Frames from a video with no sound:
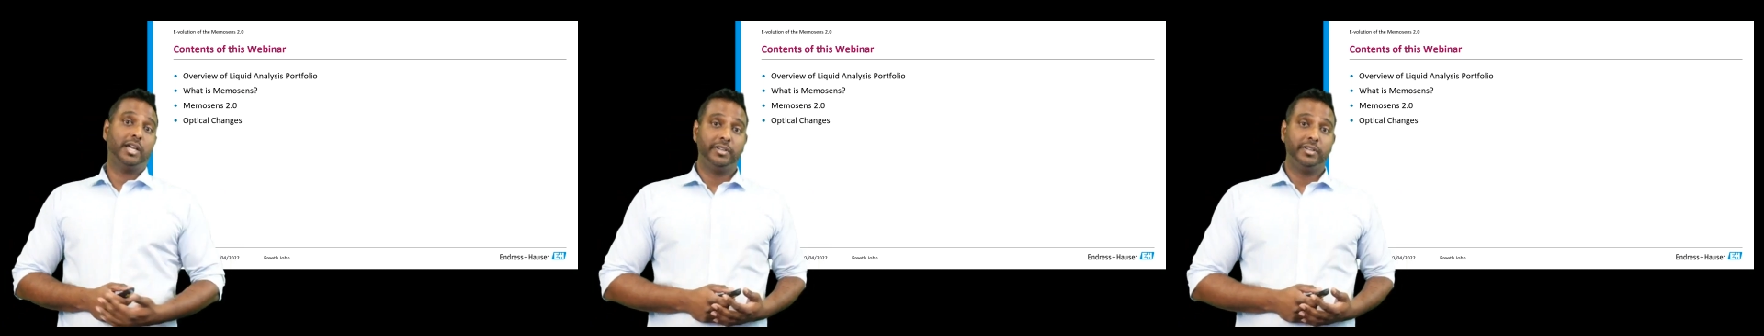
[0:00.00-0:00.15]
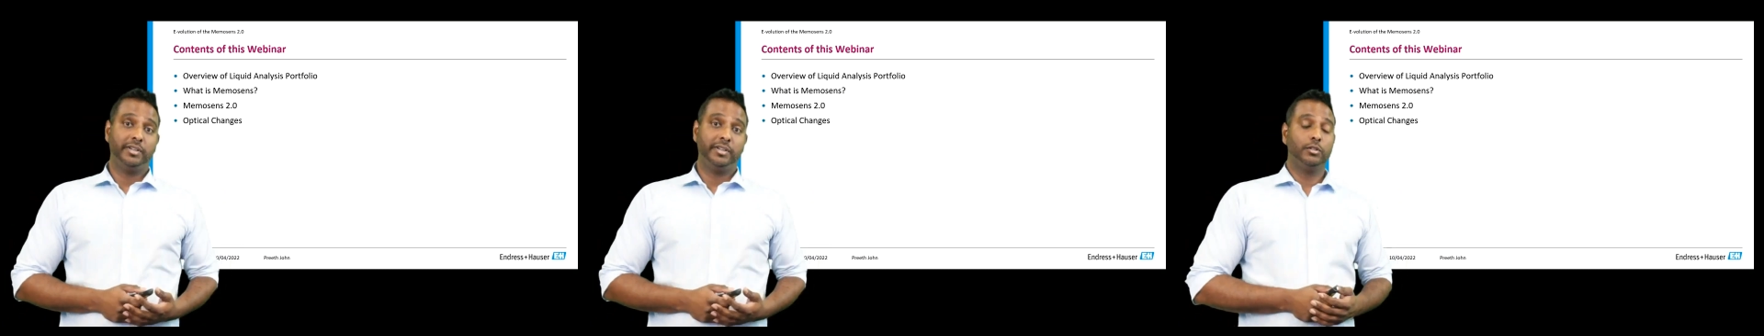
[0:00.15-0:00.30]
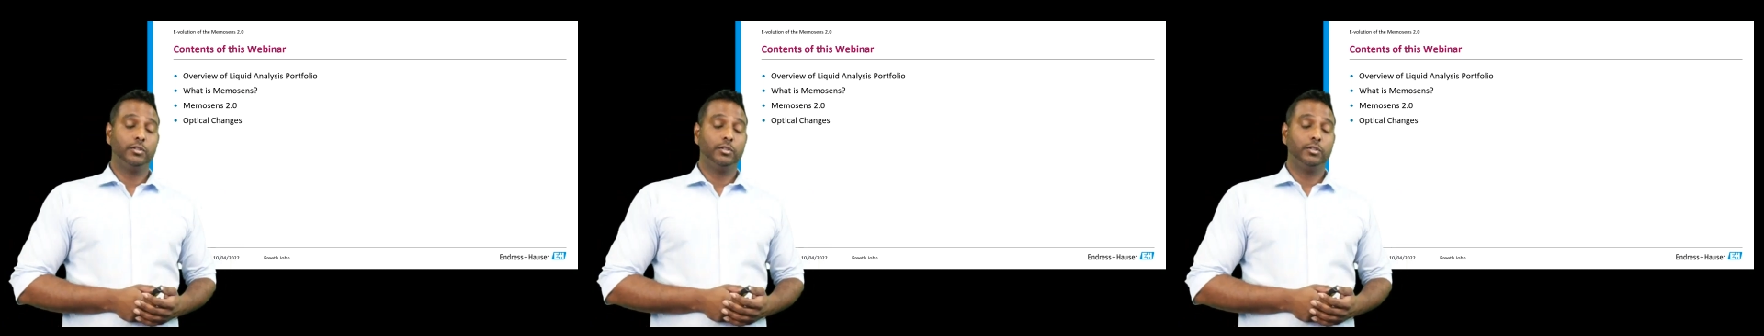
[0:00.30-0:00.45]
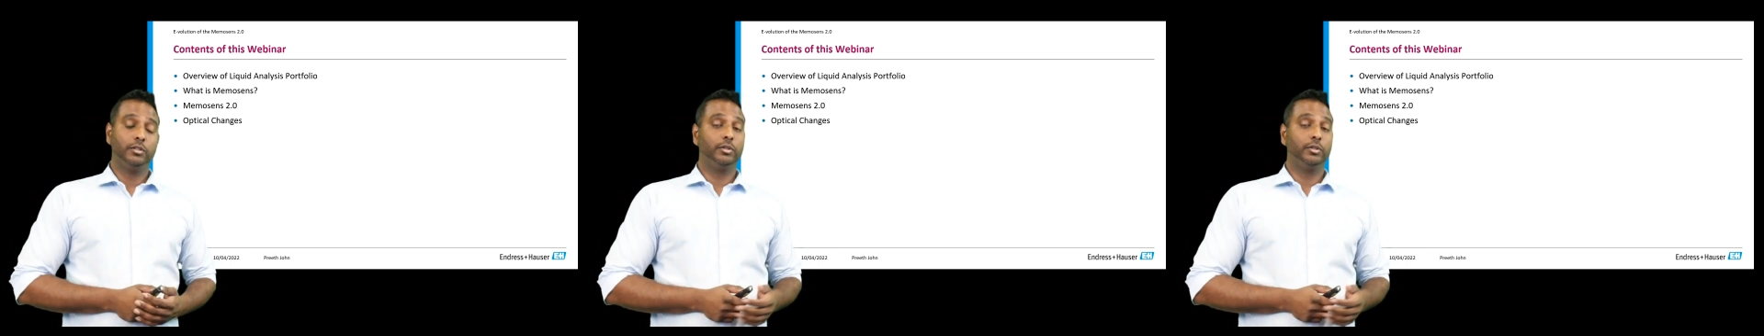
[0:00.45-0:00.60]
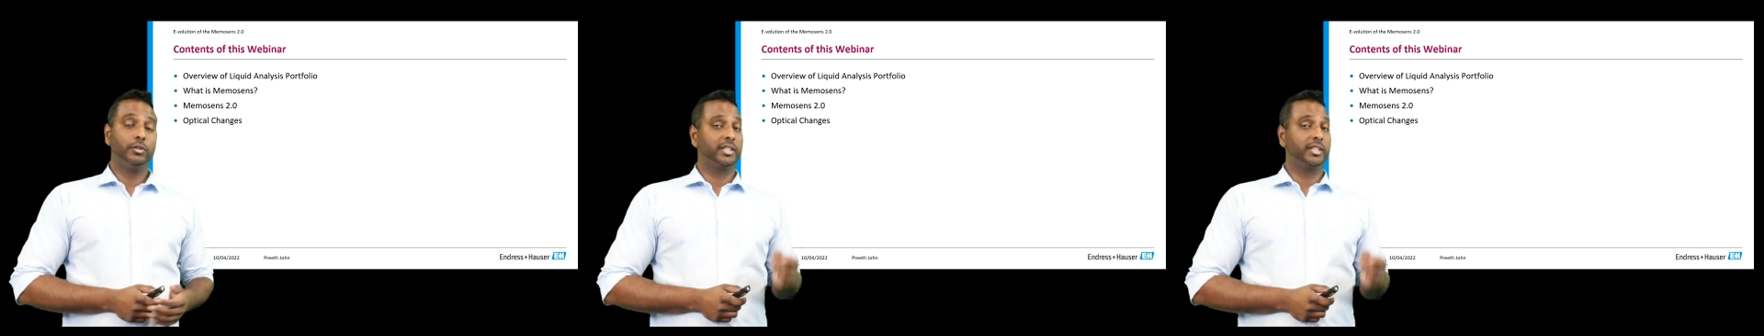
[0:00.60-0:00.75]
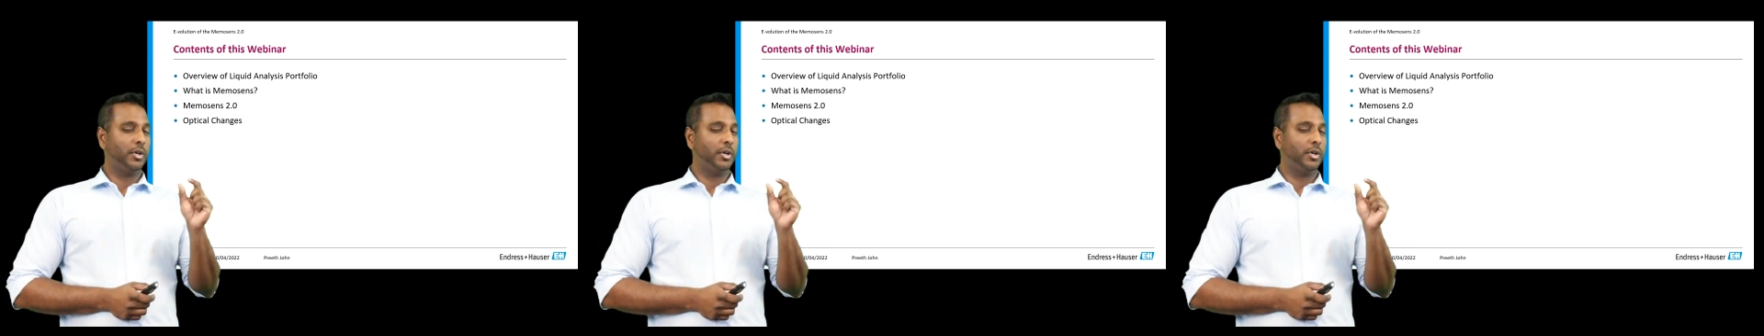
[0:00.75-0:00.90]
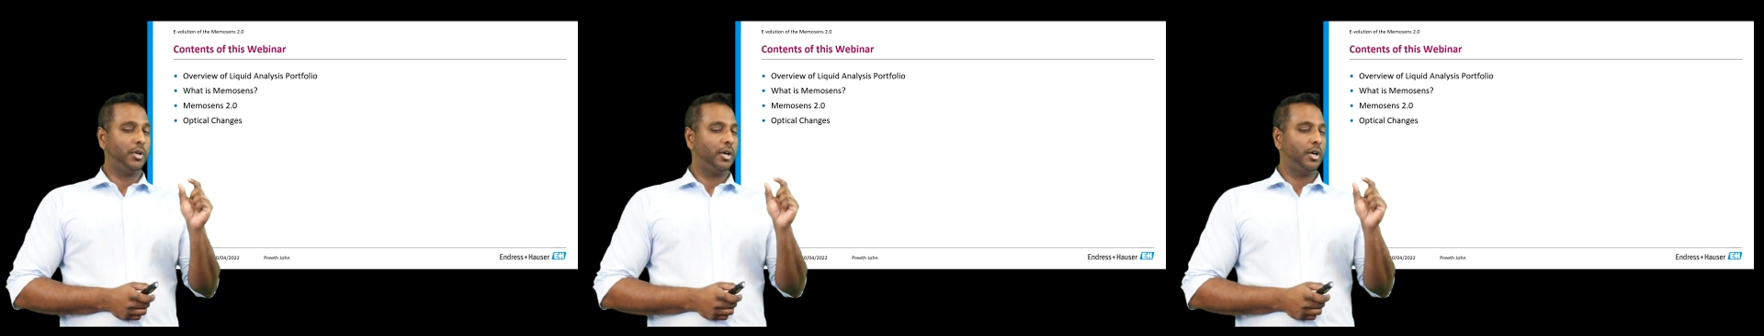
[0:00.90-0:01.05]
to look at some
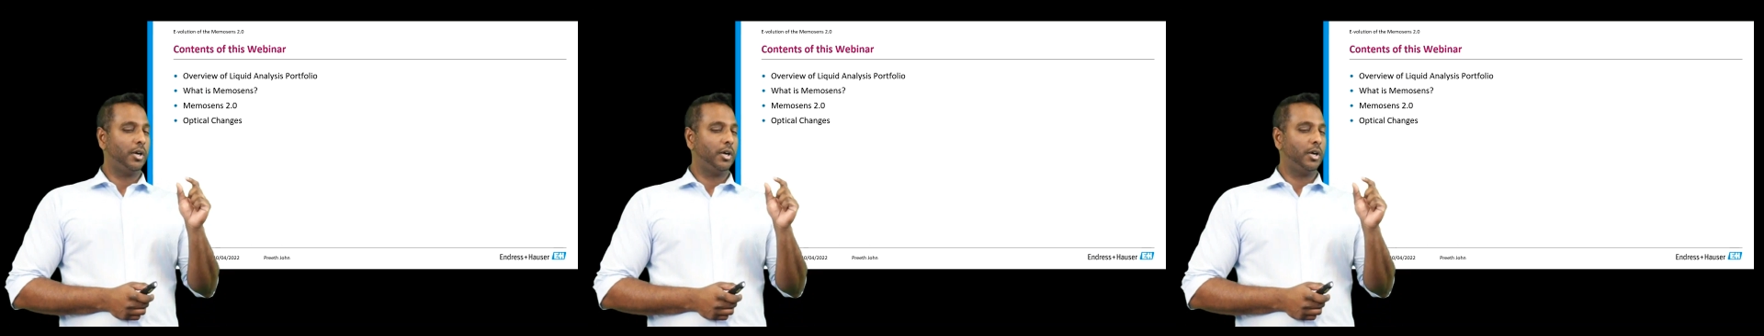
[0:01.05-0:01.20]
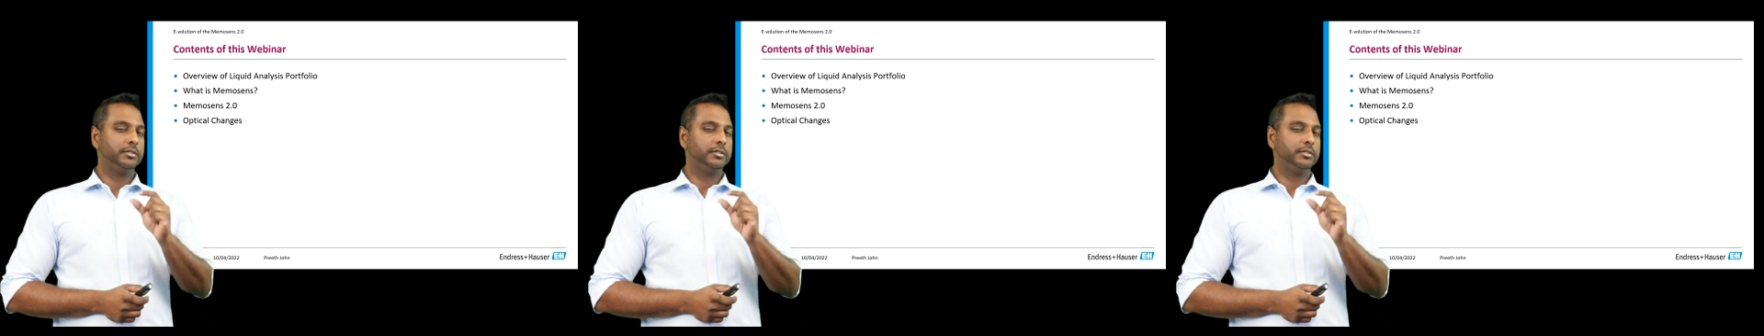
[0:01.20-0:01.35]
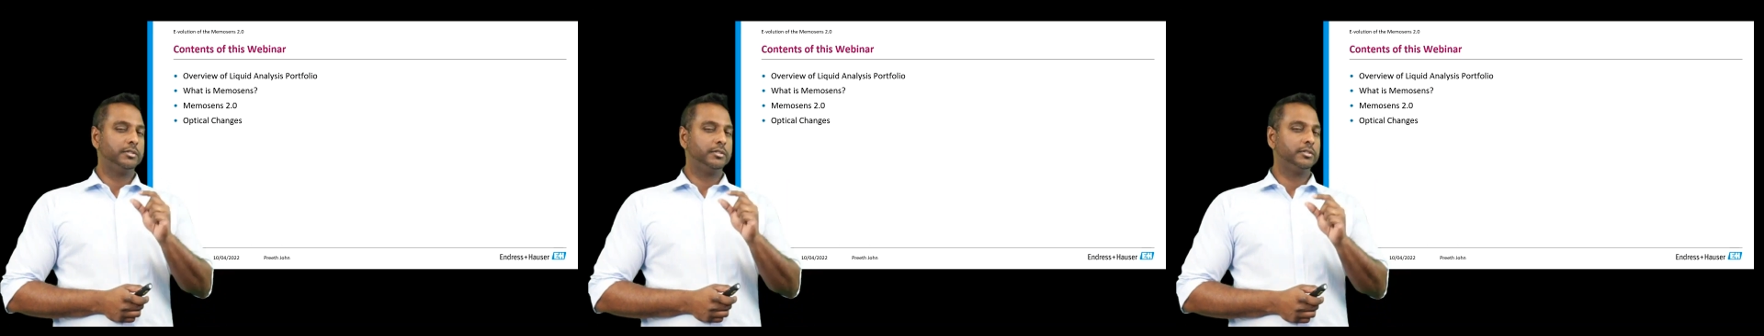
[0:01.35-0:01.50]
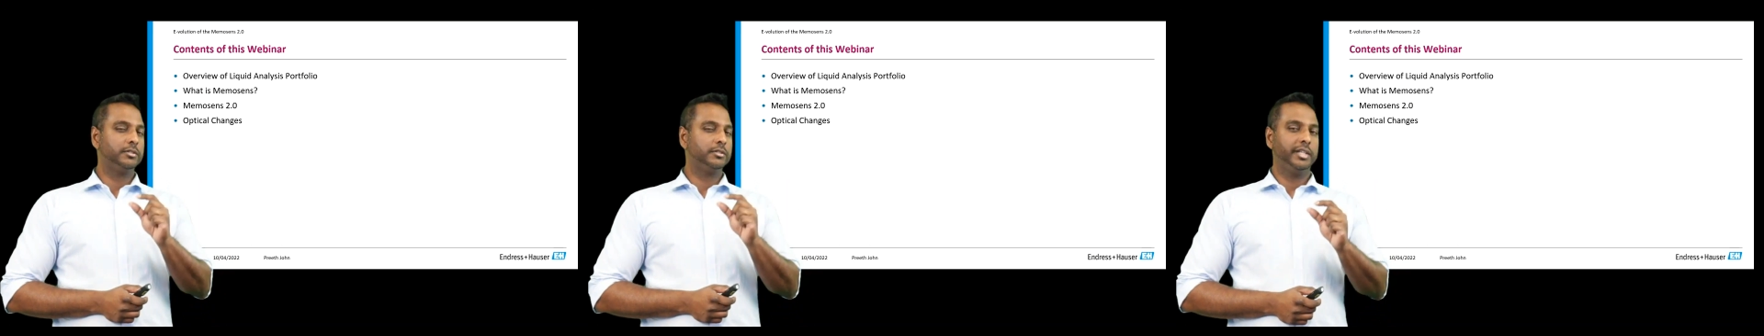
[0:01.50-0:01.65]
optical changes,